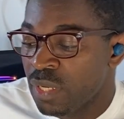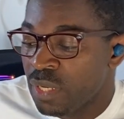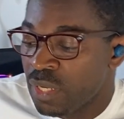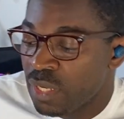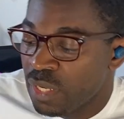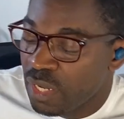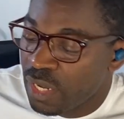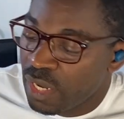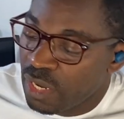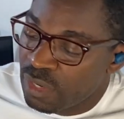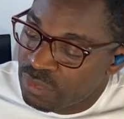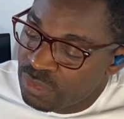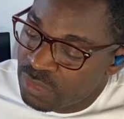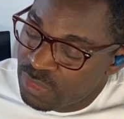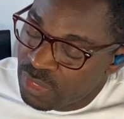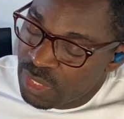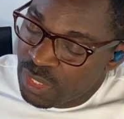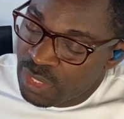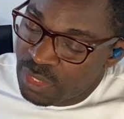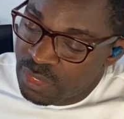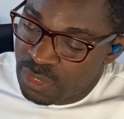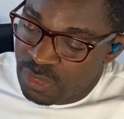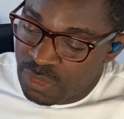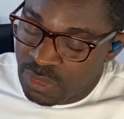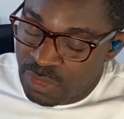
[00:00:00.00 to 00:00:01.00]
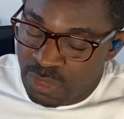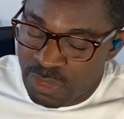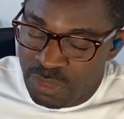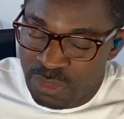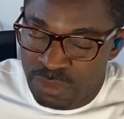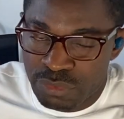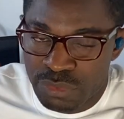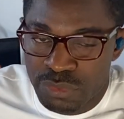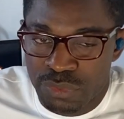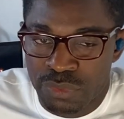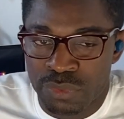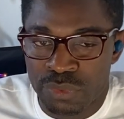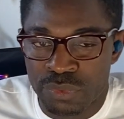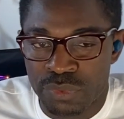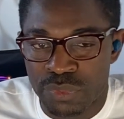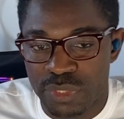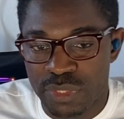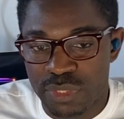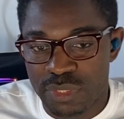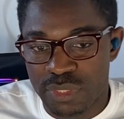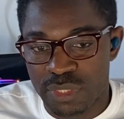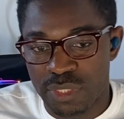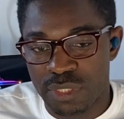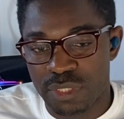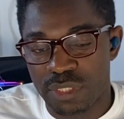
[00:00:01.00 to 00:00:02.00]
I've said a lot of
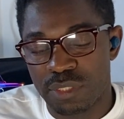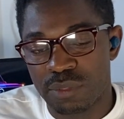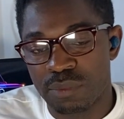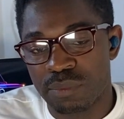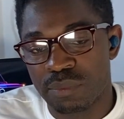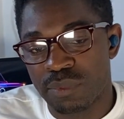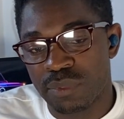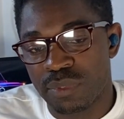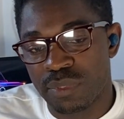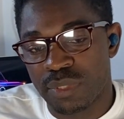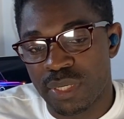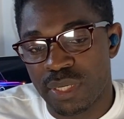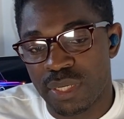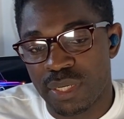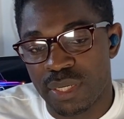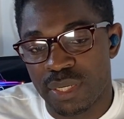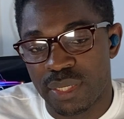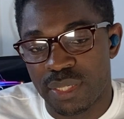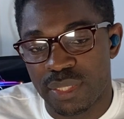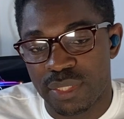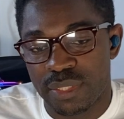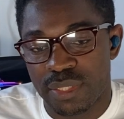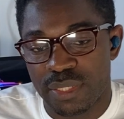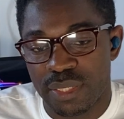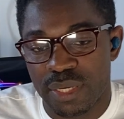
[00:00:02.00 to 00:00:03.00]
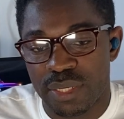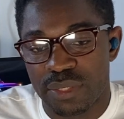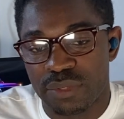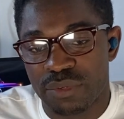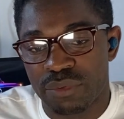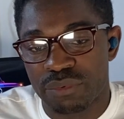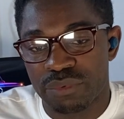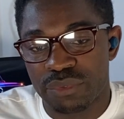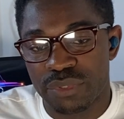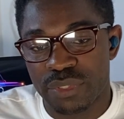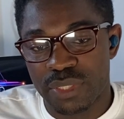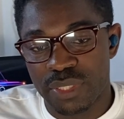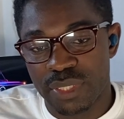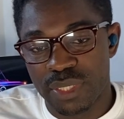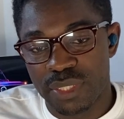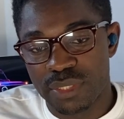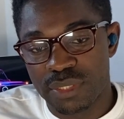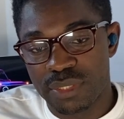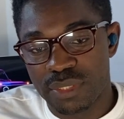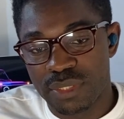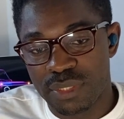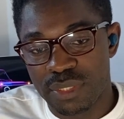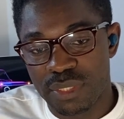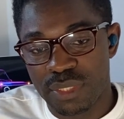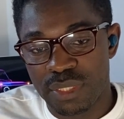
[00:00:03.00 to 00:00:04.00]
stories in this book, kind of
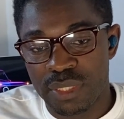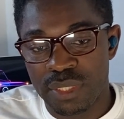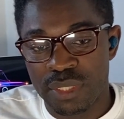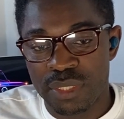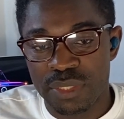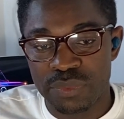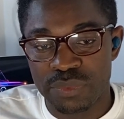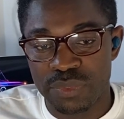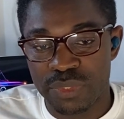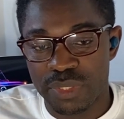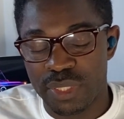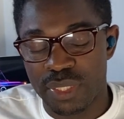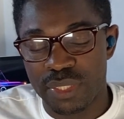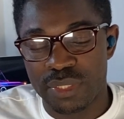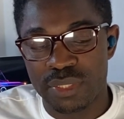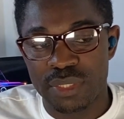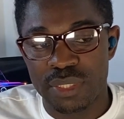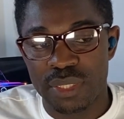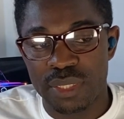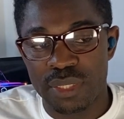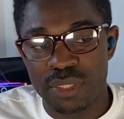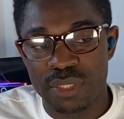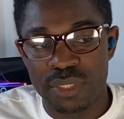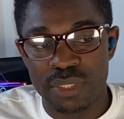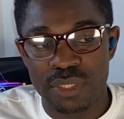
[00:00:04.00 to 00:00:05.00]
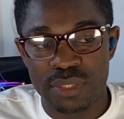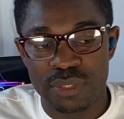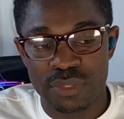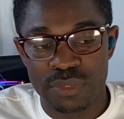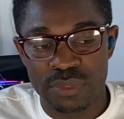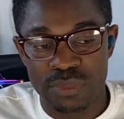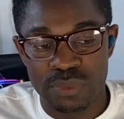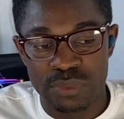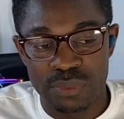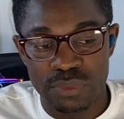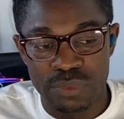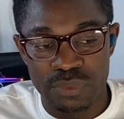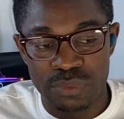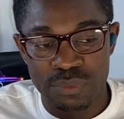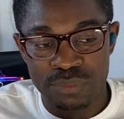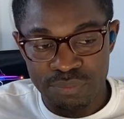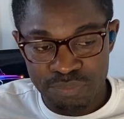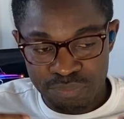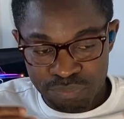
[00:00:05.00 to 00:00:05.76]
related it to